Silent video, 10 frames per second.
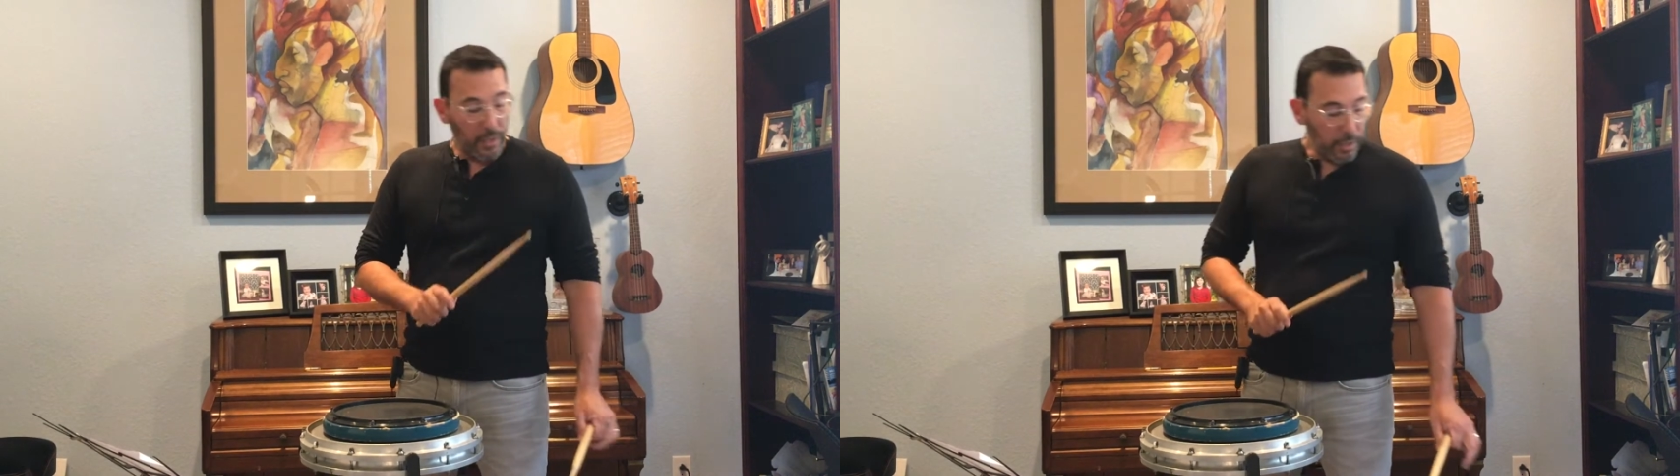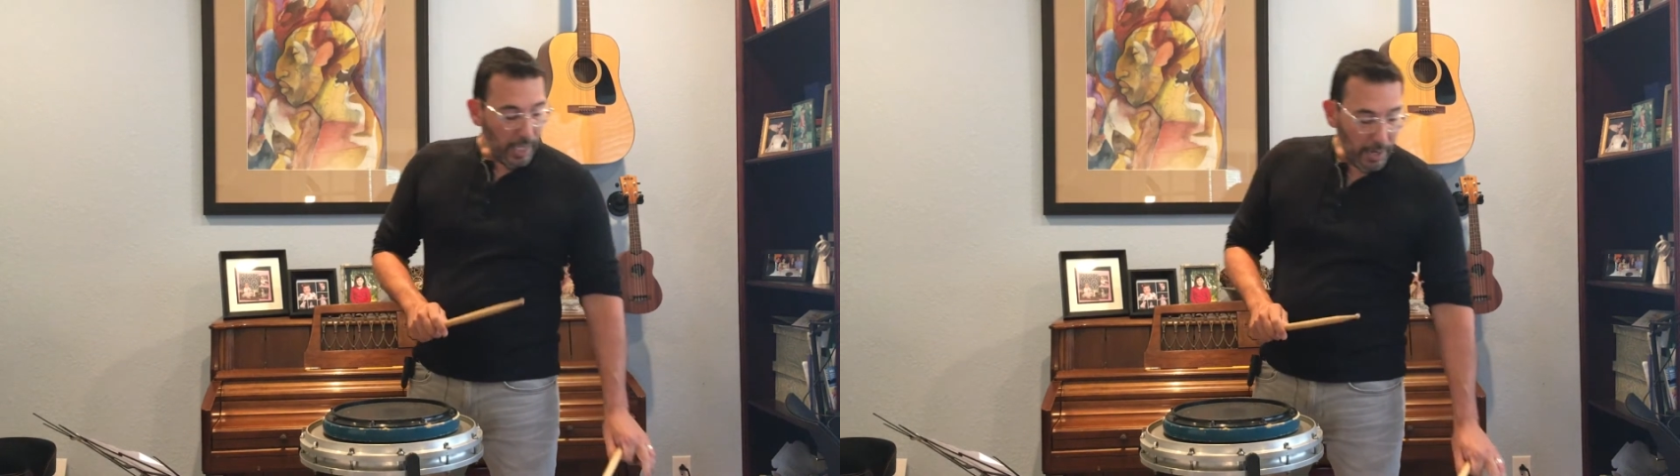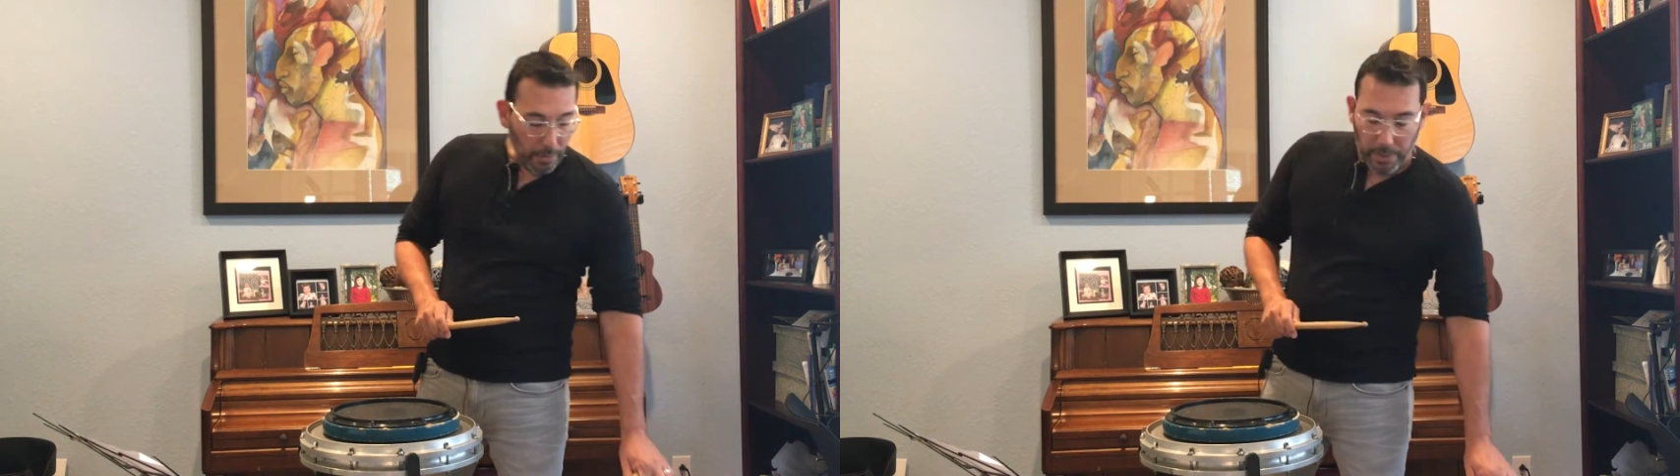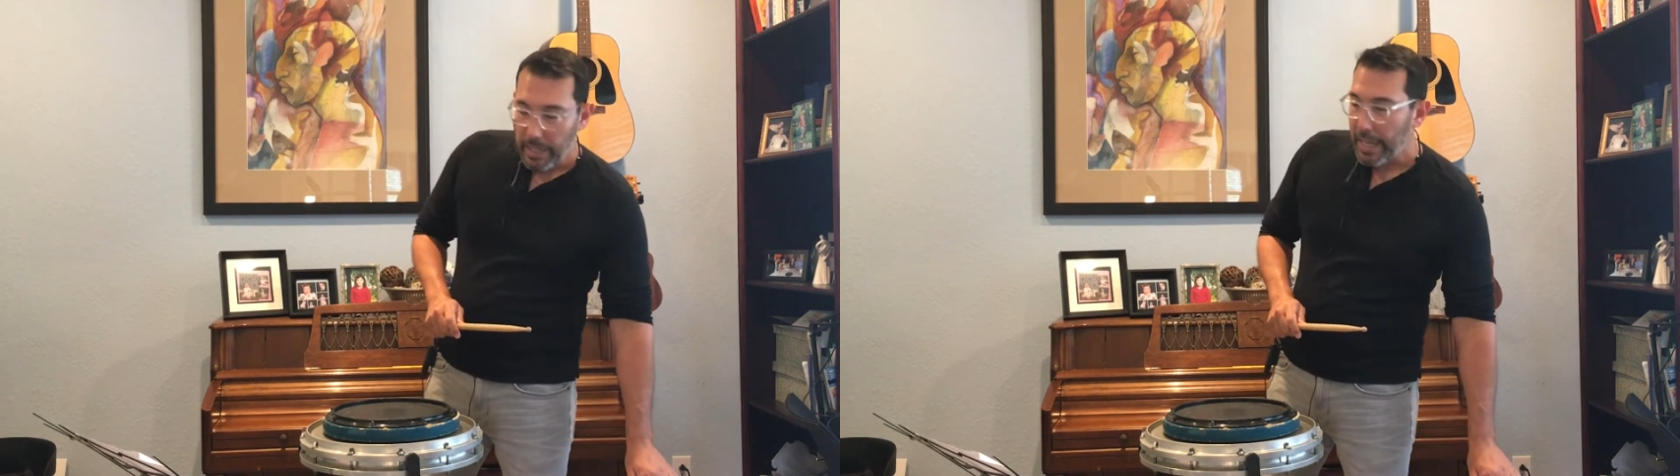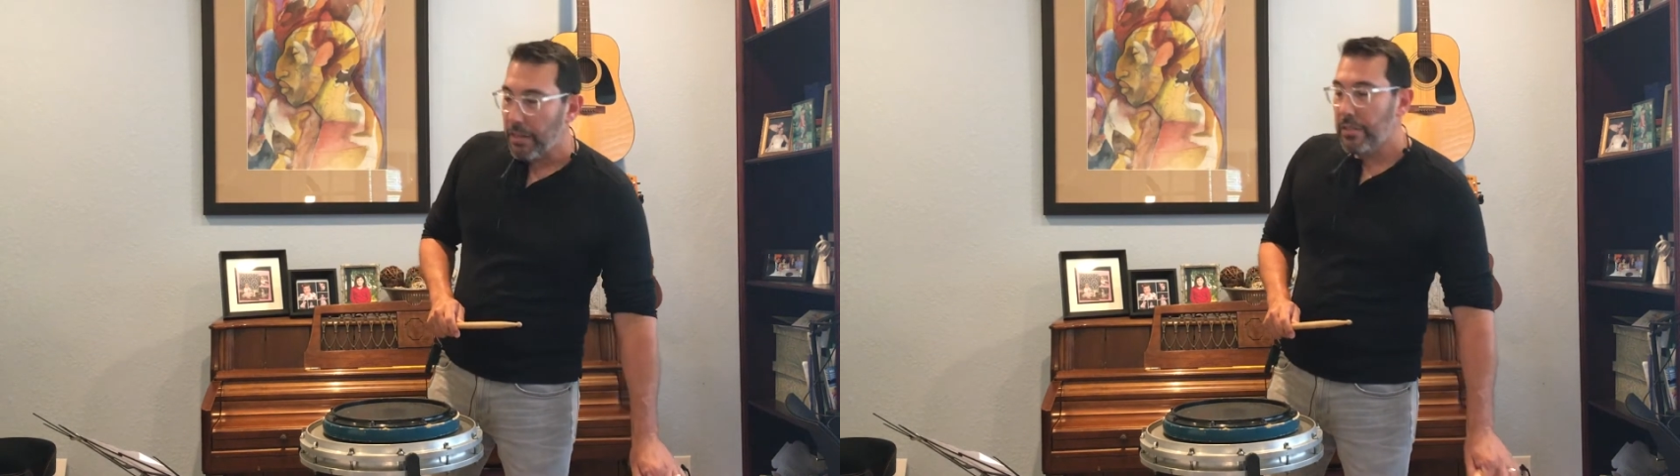Okay, when we
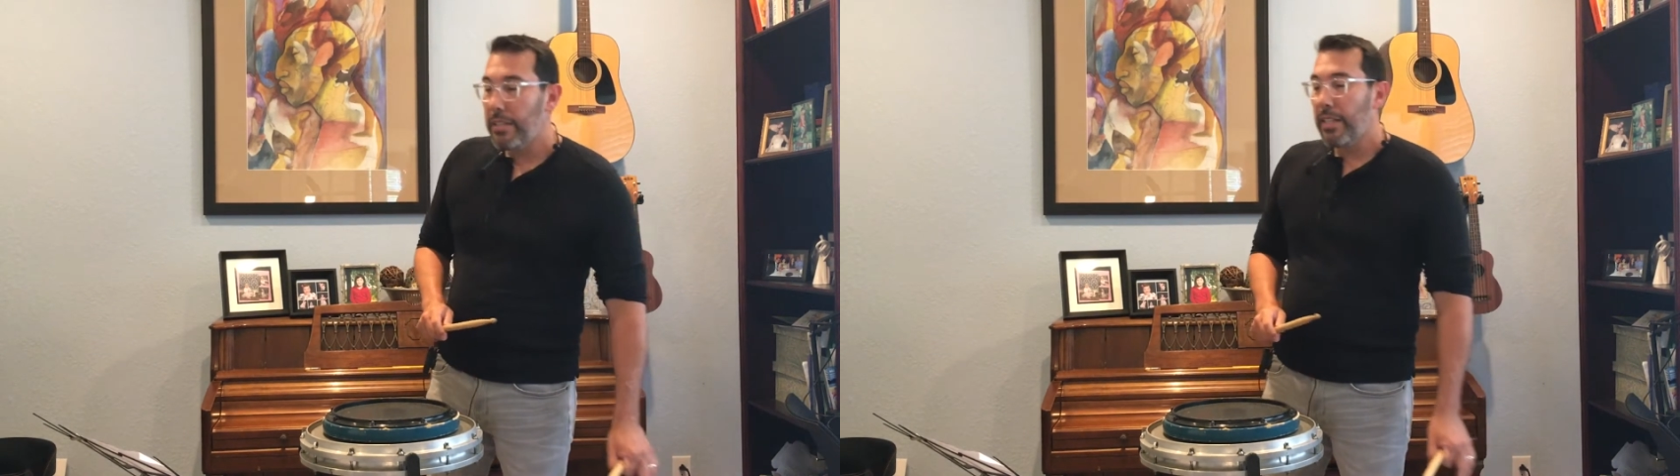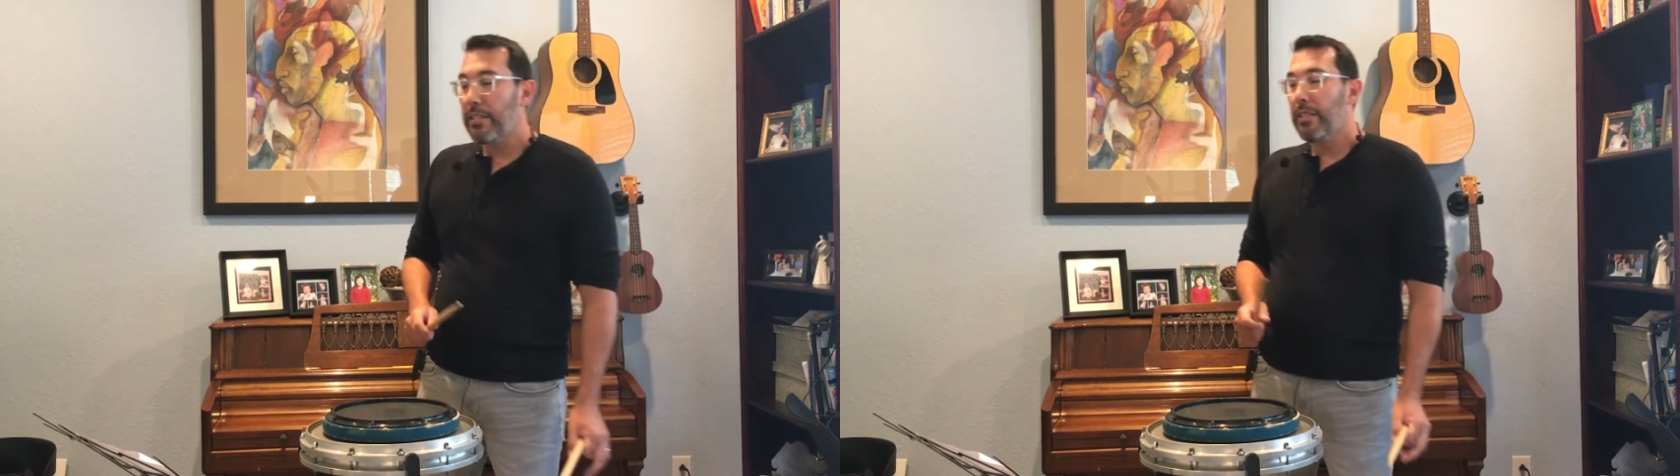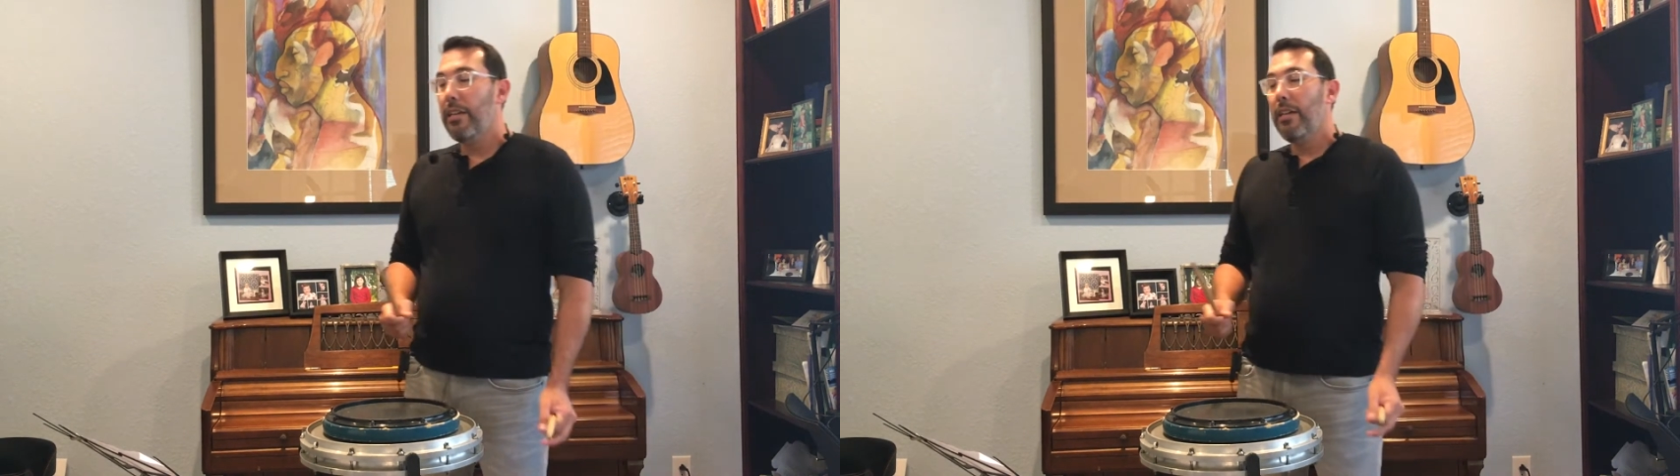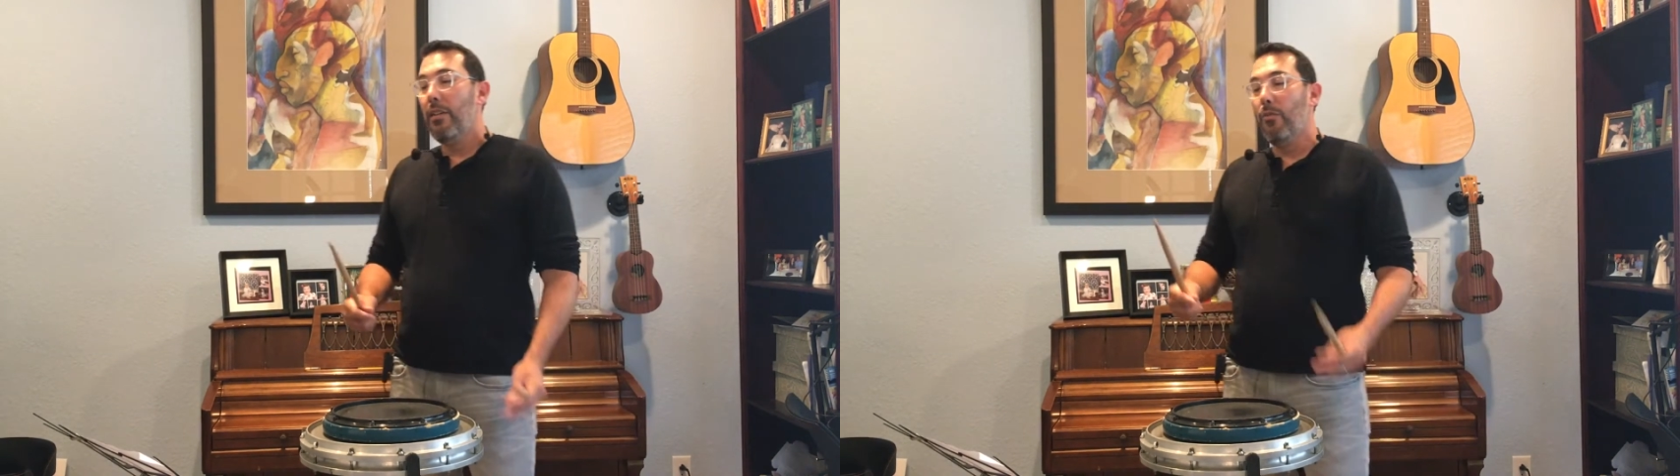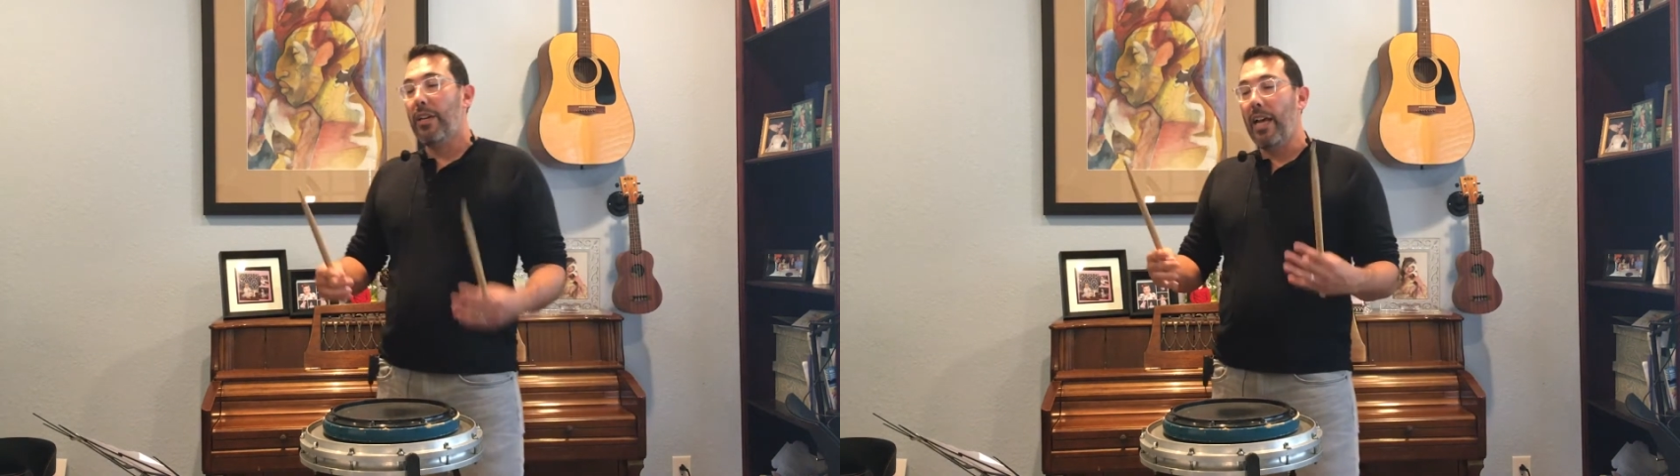land on 6,
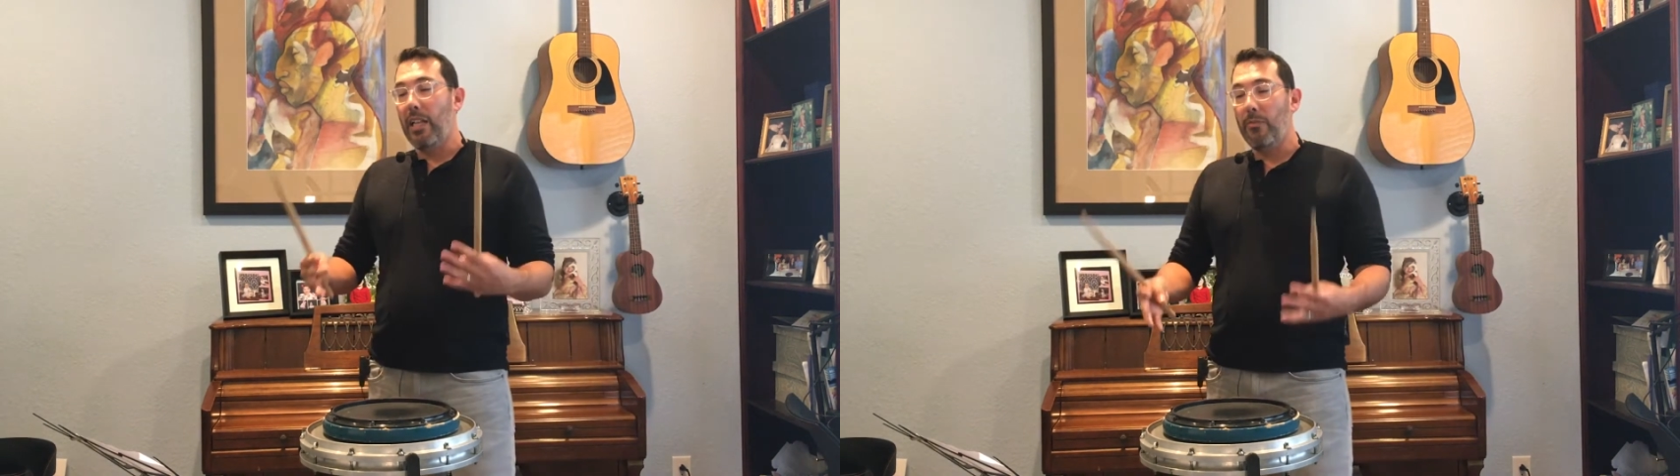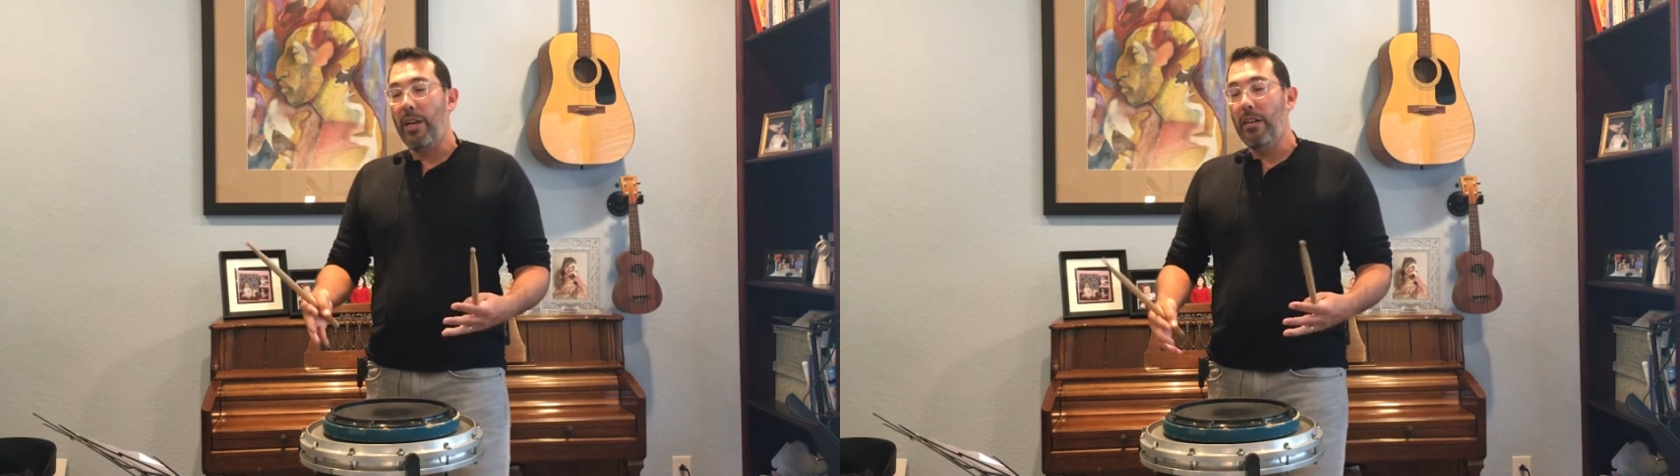recalibrate